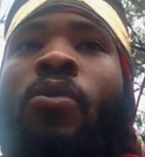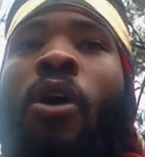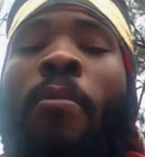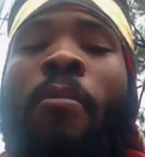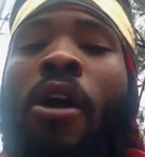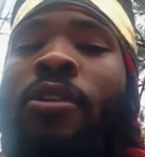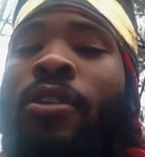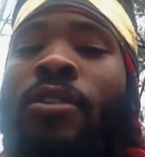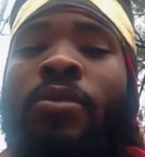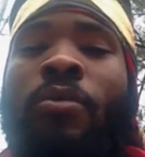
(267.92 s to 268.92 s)
our
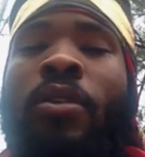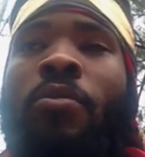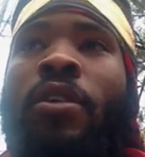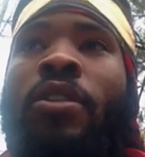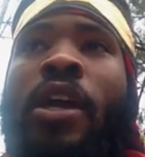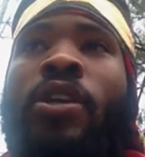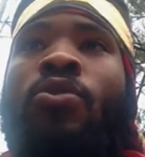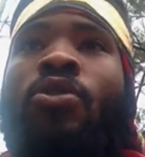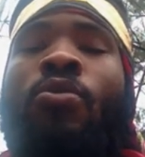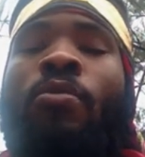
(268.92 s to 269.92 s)
martyrs, we thank you
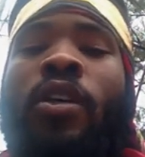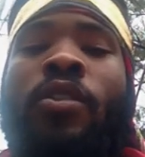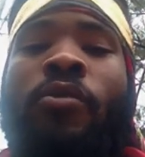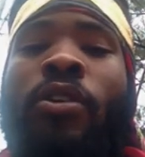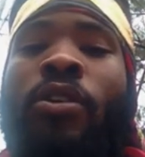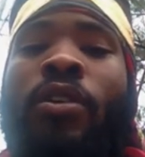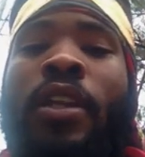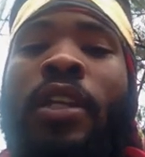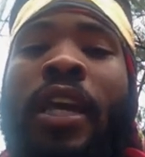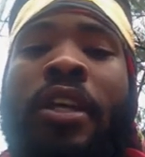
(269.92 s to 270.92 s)
so much for your
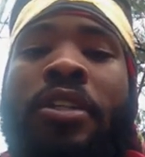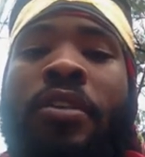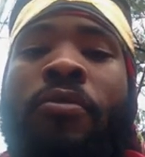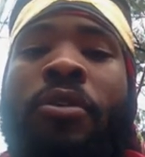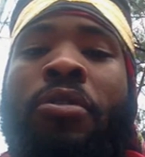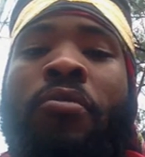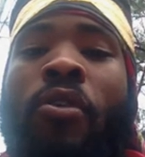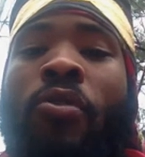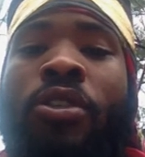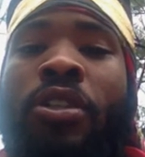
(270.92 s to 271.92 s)
dedication, for your
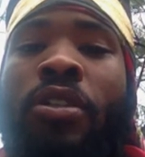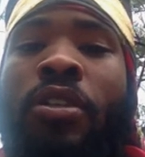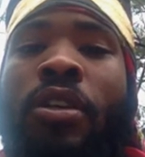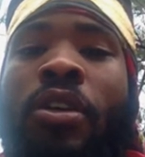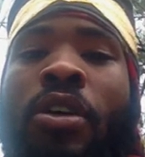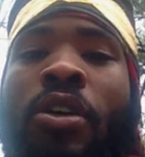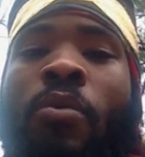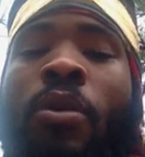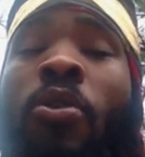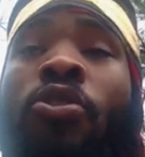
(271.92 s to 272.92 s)
devotion.
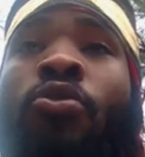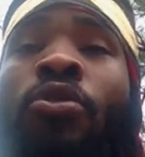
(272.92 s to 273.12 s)
We want you